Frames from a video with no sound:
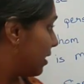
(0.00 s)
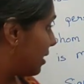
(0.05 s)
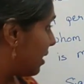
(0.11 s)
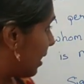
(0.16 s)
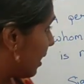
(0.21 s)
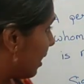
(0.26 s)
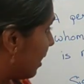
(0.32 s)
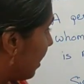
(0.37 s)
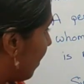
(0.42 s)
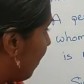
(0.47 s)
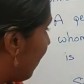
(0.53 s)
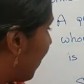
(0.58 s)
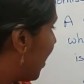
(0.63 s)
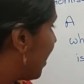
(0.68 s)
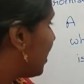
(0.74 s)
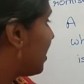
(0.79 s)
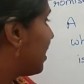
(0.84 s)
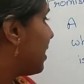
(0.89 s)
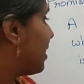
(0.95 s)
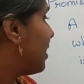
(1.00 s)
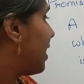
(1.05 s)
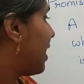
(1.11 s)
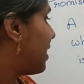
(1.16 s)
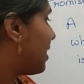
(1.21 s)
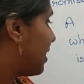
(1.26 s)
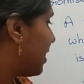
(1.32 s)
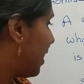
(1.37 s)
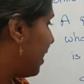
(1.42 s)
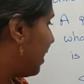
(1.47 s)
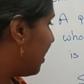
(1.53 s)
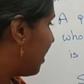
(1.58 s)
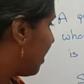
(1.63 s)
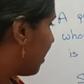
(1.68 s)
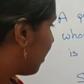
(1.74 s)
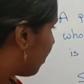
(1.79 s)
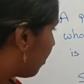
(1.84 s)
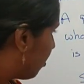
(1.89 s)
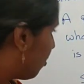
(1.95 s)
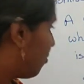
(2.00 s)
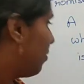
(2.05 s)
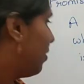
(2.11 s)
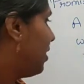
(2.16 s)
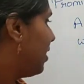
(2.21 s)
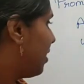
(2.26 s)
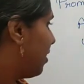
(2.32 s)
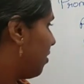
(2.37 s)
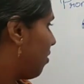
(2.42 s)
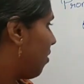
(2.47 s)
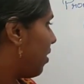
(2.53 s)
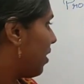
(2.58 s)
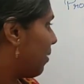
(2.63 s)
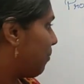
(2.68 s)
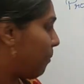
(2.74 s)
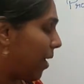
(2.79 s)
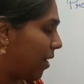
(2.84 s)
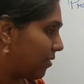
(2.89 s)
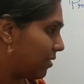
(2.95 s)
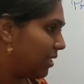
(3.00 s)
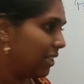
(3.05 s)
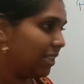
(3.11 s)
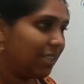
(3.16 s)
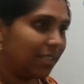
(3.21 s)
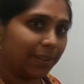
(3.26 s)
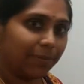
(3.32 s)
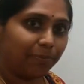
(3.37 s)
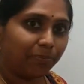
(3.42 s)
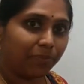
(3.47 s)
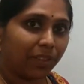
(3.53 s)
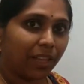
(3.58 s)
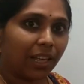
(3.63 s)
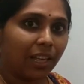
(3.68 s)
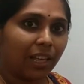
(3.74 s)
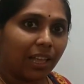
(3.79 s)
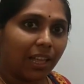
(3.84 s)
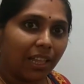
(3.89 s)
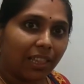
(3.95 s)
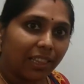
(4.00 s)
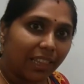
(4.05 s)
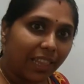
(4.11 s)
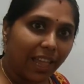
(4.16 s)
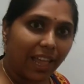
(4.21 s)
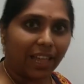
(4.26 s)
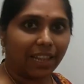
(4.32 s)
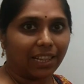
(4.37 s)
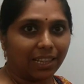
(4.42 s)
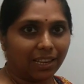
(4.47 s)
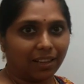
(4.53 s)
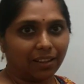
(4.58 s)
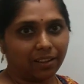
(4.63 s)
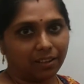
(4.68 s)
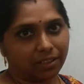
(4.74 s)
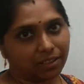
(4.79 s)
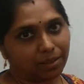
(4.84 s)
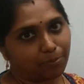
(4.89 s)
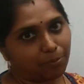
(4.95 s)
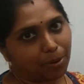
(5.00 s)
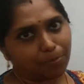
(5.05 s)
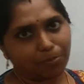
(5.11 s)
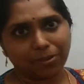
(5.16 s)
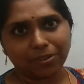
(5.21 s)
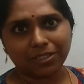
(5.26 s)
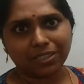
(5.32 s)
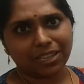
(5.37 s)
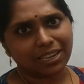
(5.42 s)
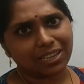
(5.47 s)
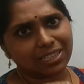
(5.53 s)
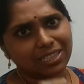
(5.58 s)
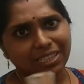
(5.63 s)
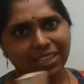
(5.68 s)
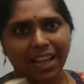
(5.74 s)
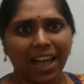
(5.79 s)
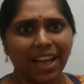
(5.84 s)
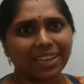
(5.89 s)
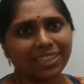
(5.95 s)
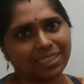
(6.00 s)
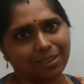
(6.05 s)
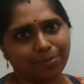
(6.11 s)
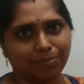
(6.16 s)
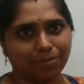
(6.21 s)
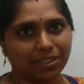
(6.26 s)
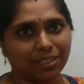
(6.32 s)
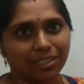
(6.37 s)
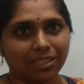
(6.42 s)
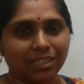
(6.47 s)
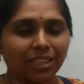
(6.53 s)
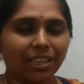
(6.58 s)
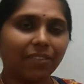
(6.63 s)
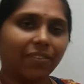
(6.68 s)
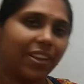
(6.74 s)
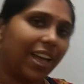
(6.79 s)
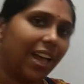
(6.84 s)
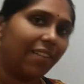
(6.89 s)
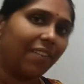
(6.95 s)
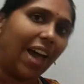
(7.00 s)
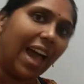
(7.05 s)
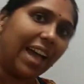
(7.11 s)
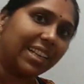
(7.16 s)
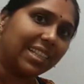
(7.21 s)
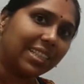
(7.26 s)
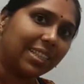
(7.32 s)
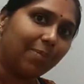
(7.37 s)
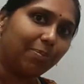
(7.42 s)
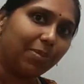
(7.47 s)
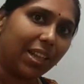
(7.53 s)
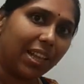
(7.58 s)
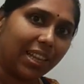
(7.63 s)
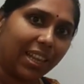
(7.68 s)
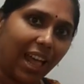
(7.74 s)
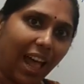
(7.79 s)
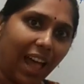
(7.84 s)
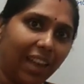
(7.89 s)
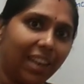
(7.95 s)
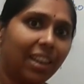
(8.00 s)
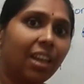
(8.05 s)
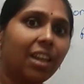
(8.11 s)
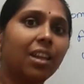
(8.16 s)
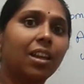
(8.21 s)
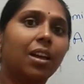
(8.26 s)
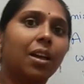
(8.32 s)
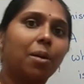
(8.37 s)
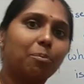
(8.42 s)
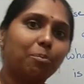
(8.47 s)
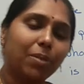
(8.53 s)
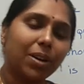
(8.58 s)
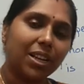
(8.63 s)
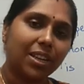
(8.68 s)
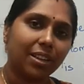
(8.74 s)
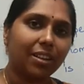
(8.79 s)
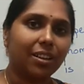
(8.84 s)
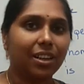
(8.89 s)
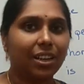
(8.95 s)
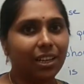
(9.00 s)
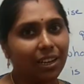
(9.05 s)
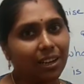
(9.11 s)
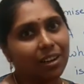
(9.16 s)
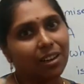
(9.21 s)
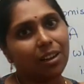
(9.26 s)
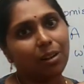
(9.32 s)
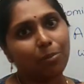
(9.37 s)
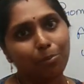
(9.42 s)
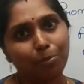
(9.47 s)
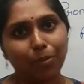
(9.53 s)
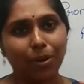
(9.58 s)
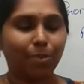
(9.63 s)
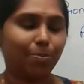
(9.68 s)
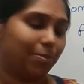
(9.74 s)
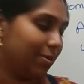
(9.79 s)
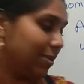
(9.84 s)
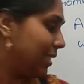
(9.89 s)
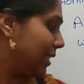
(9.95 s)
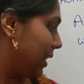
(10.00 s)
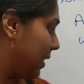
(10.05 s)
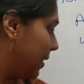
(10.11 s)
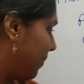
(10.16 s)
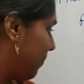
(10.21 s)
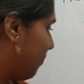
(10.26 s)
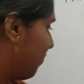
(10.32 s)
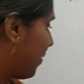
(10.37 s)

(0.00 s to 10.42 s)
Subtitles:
Signifies his assent to it or about it. Then the proposal is accepted. See, we have accepted that particular proposal.